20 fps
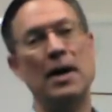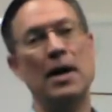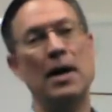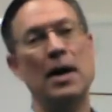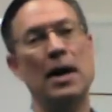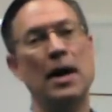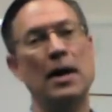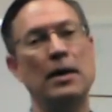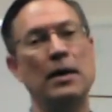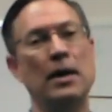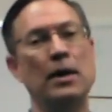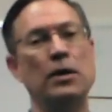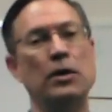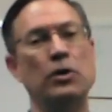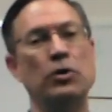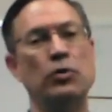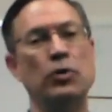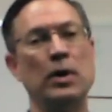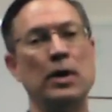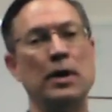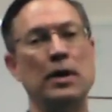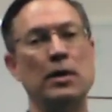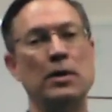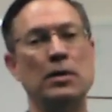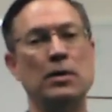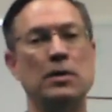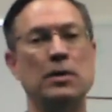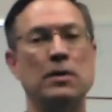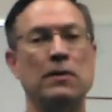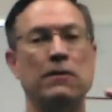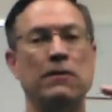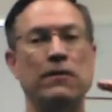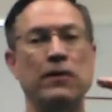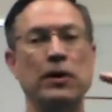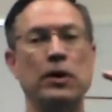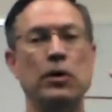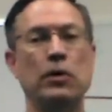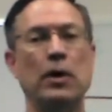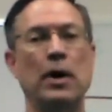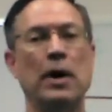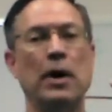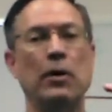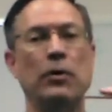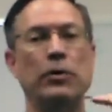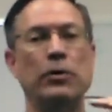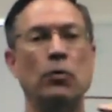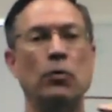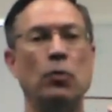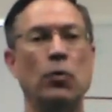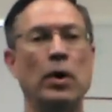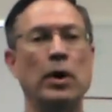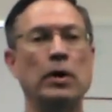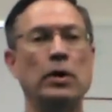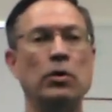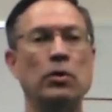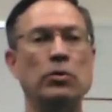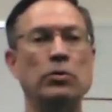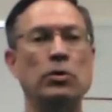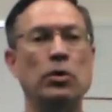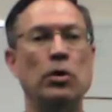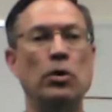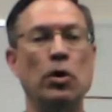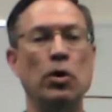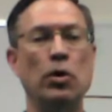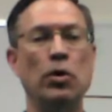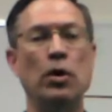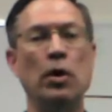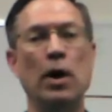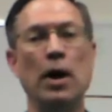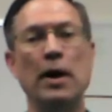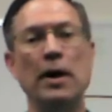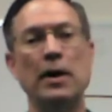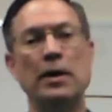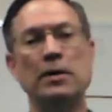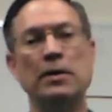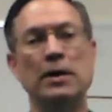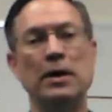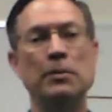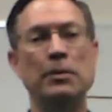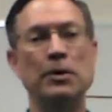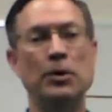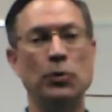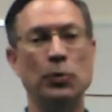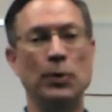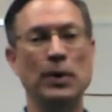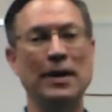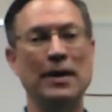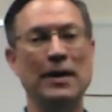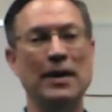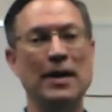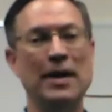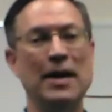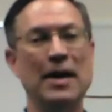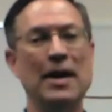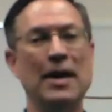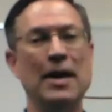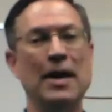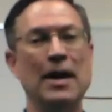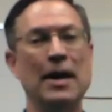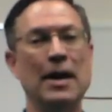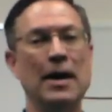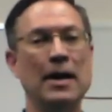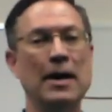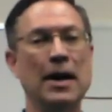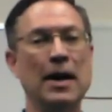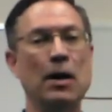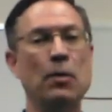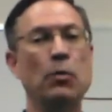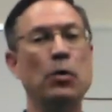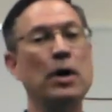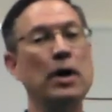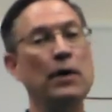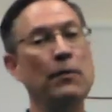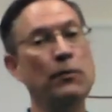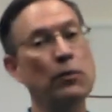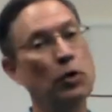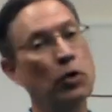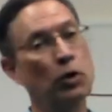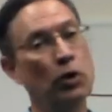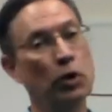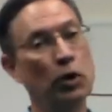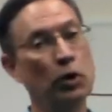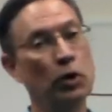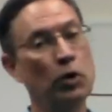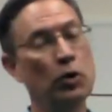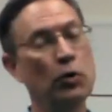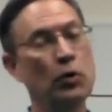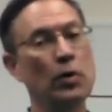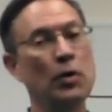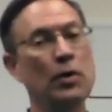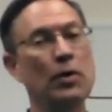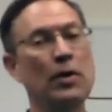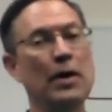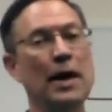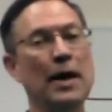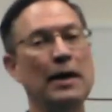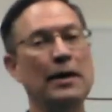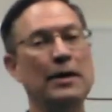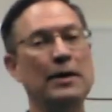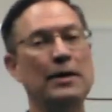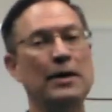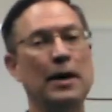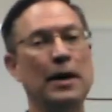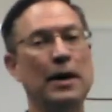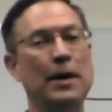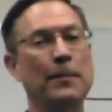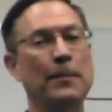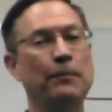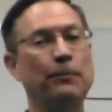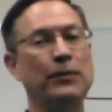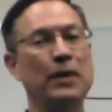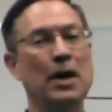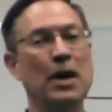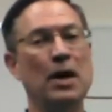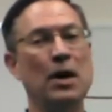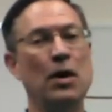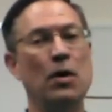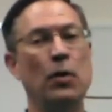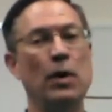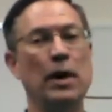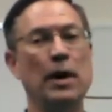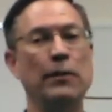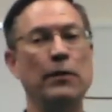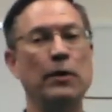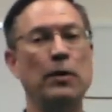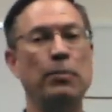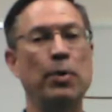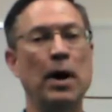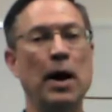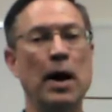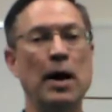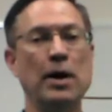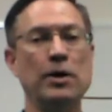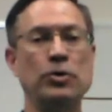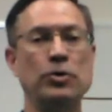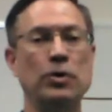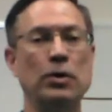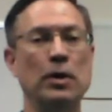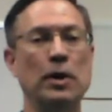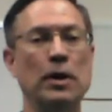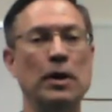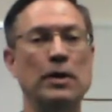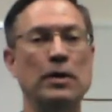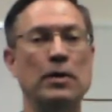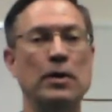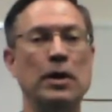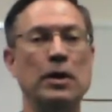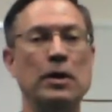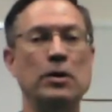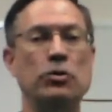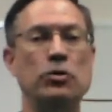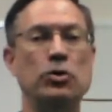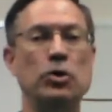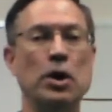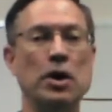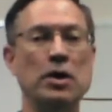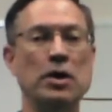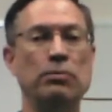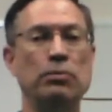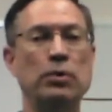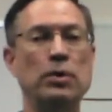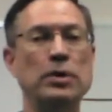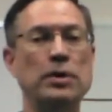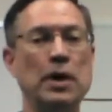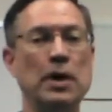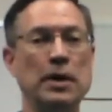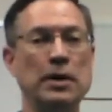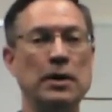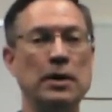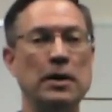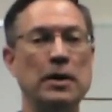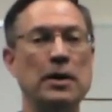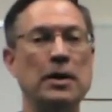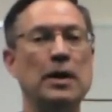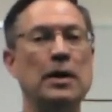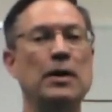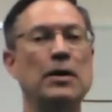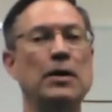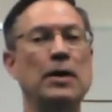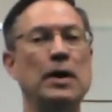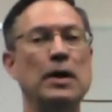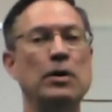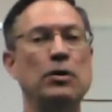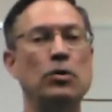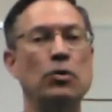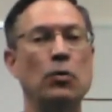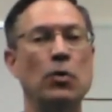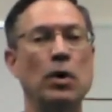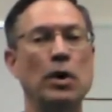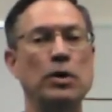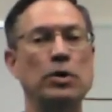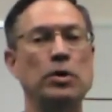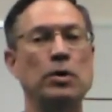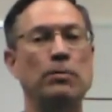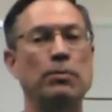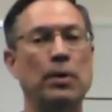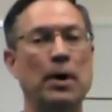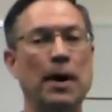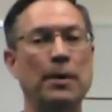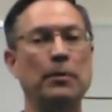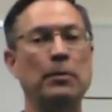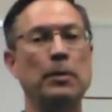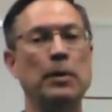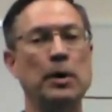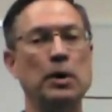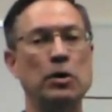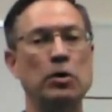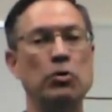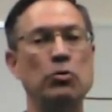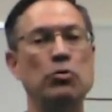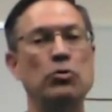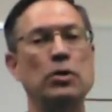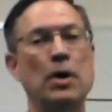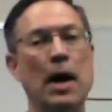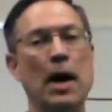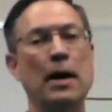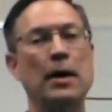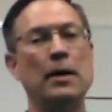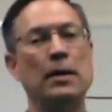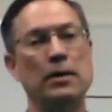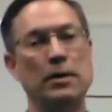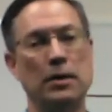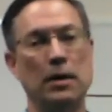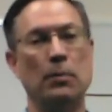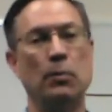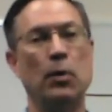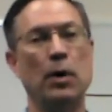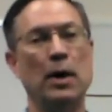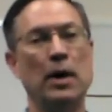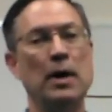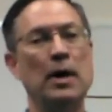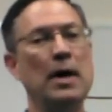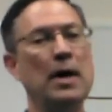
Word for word: And then the trick is to figure out what goes on all the lines in between. And I will give you a clue that uh, whatever postulate they just presented, they do want you probably to use that in some way.